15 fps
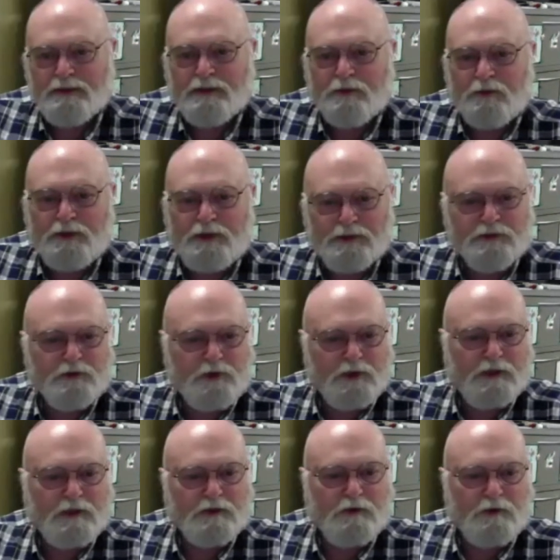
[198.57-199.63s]
We
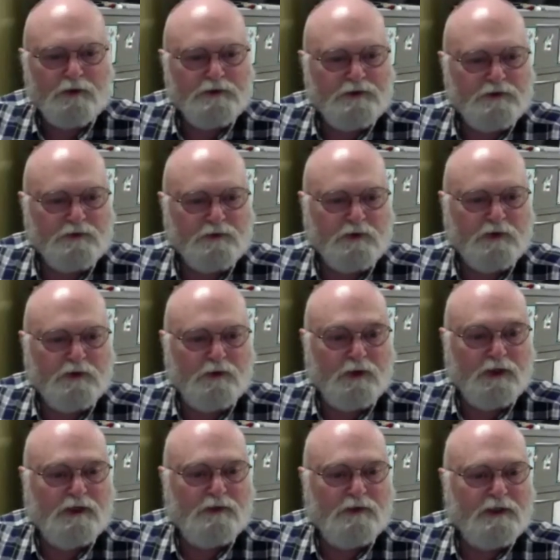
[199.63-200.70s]
integrate our courses real
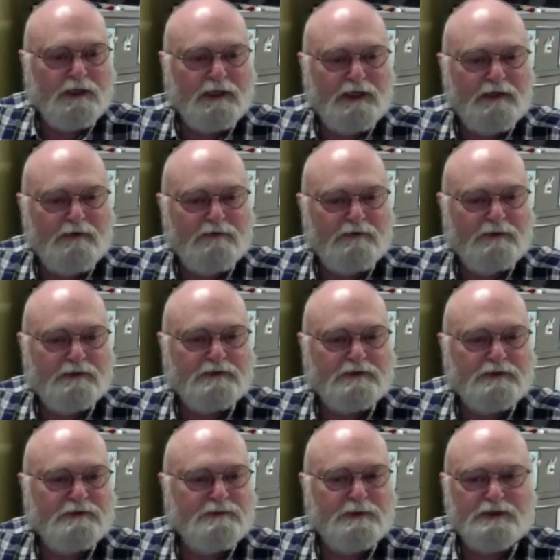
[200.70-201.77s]
well. We have a
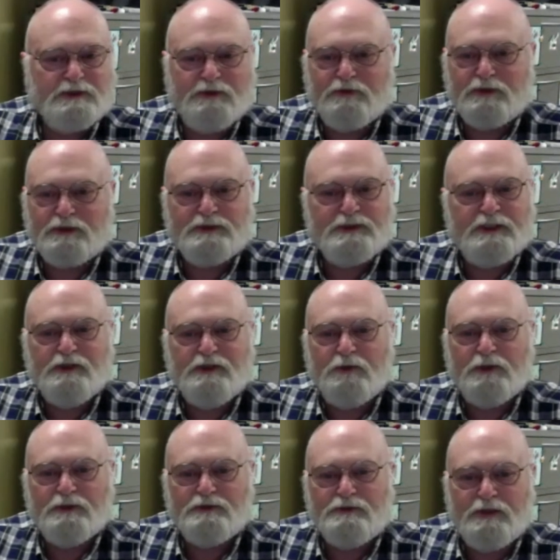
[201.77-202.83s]
specific
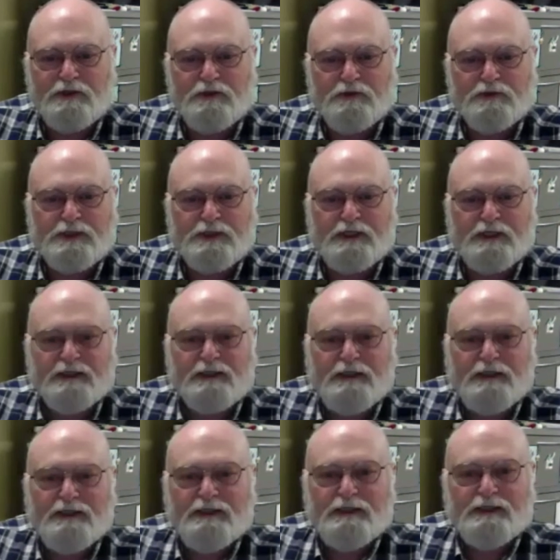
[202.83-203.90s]
sequence that you'll take.
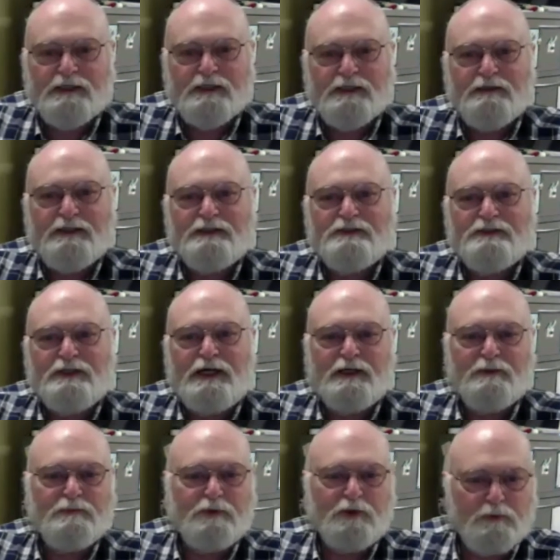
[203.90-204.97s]
That's
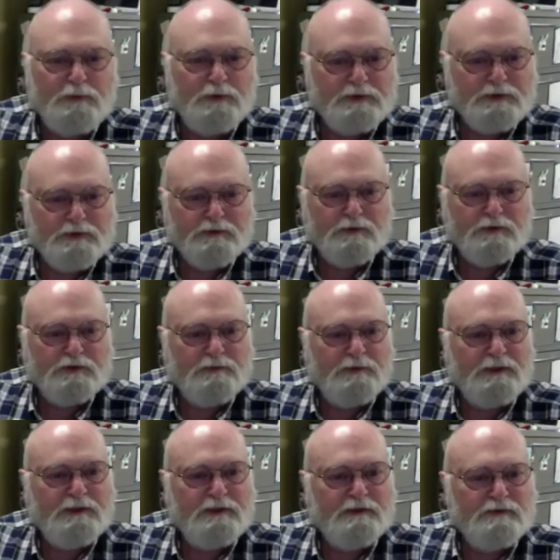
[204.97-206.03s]
on purpose, which
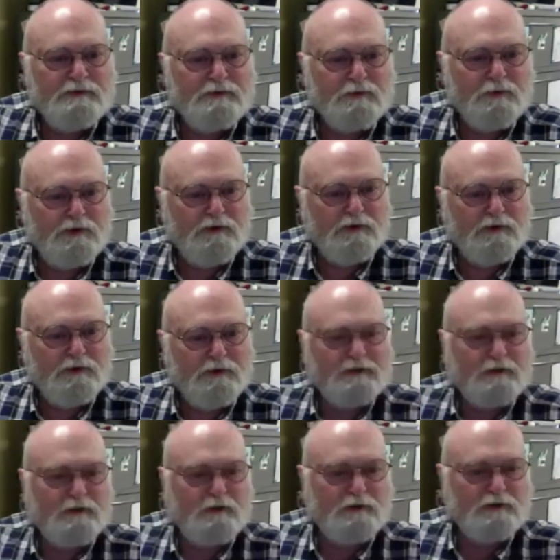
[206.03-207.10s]
means when you get to
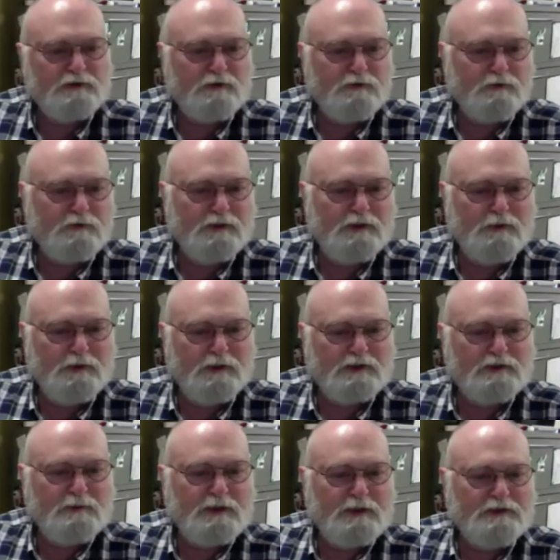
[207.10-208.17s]
course three, we
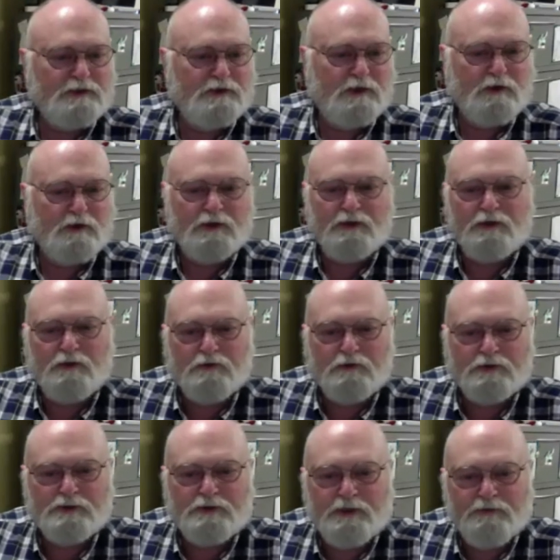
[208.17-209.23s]
expect you to already know
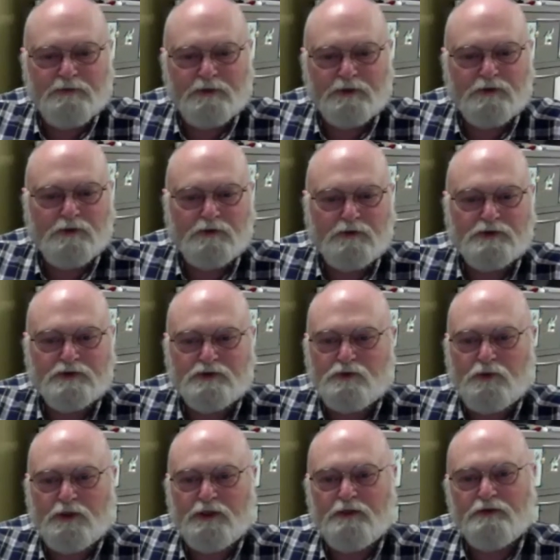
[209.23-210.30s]
the stuff in courses
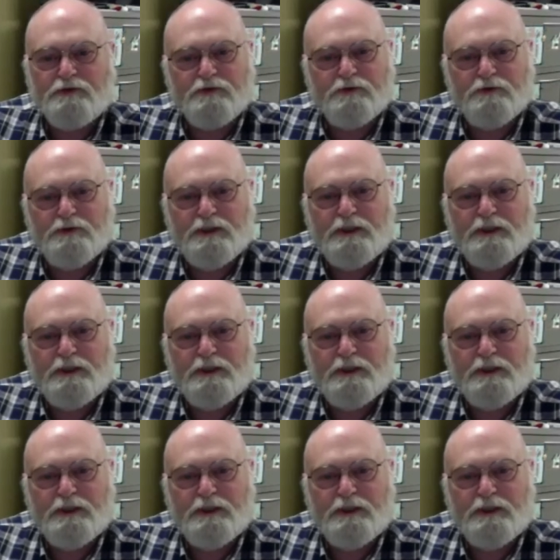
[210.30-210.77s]
one and two.